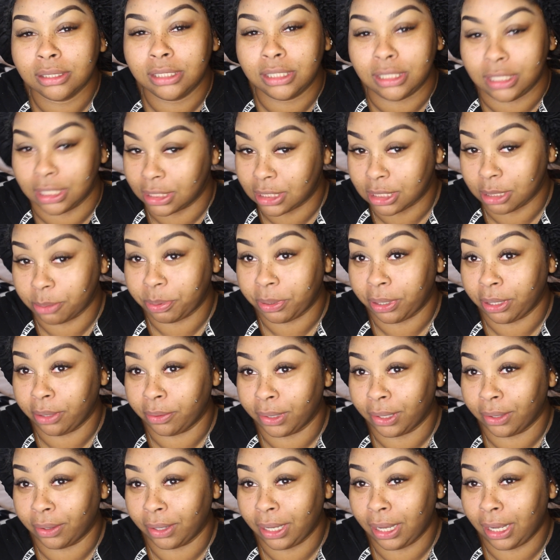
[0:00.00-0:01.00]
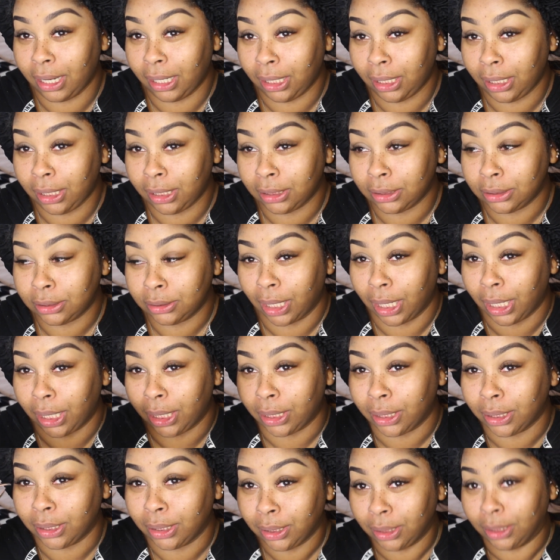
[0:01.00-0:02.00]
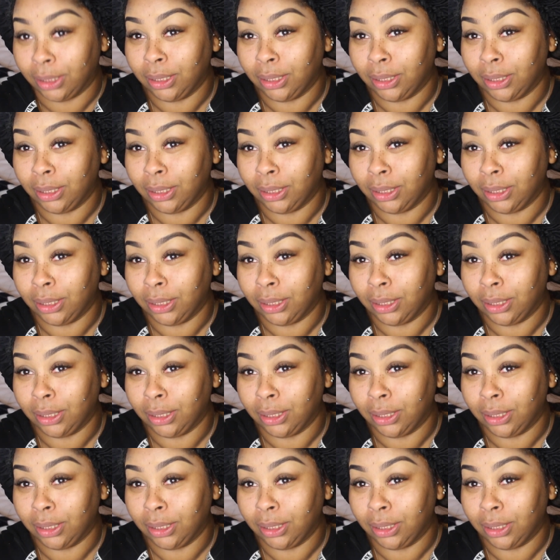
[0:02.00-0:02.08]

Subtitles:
disappearing on y'all ass. Like,